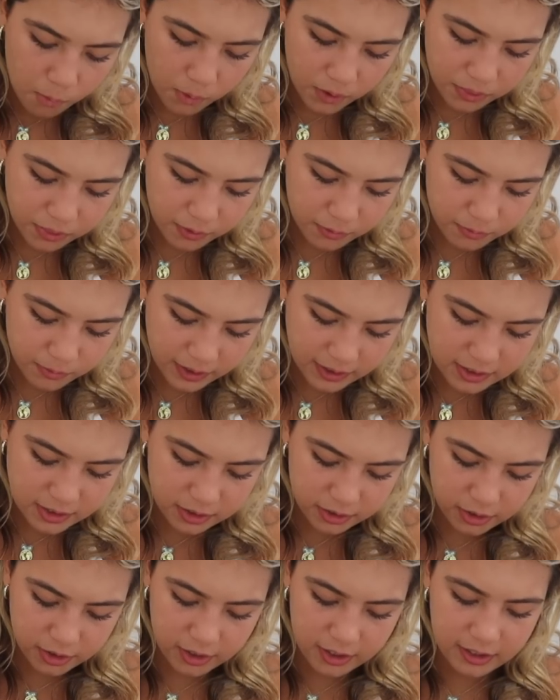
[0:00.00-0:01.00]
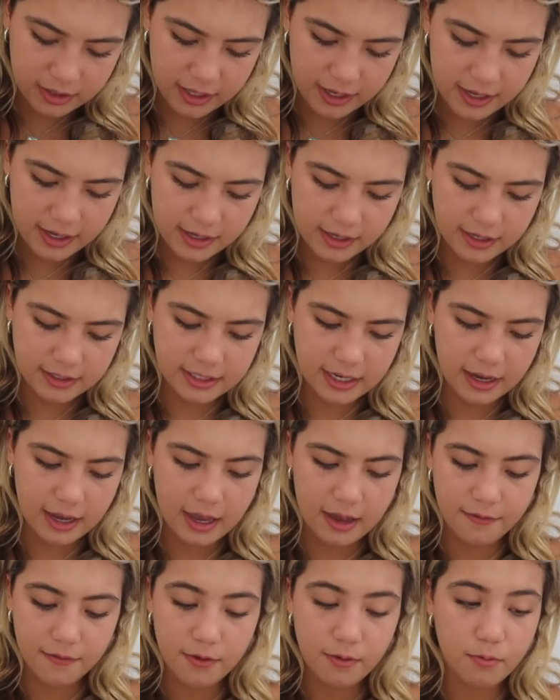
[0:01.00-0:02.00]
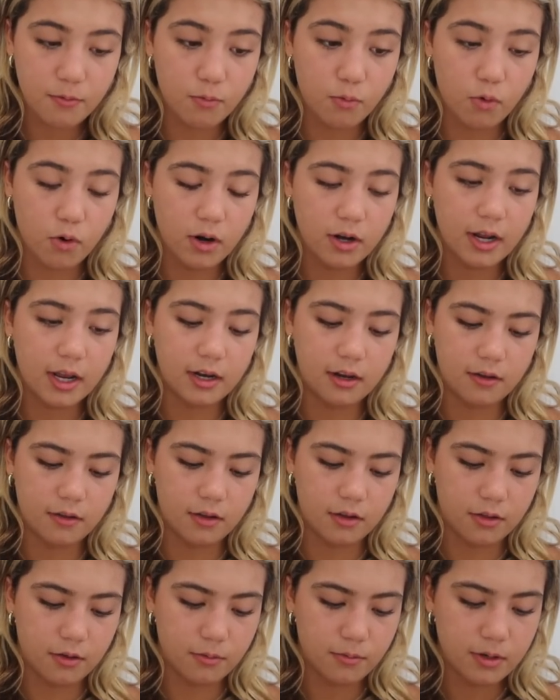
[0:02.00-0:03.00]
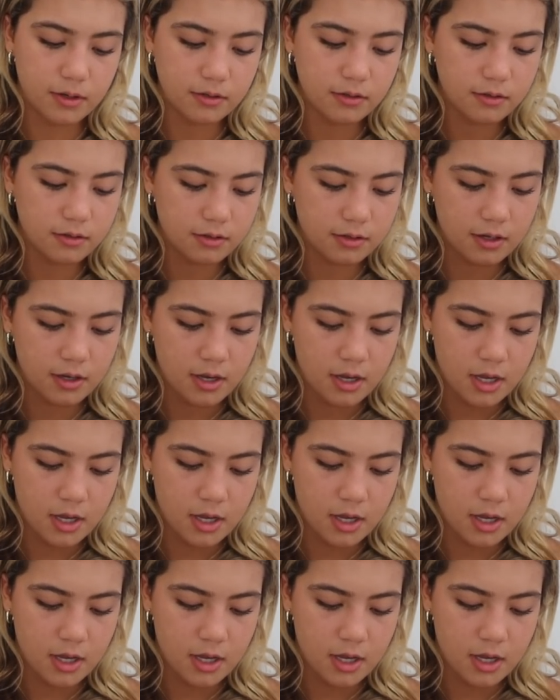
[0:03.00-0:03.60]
what the rest look like, because I haven't worn any of the other ones,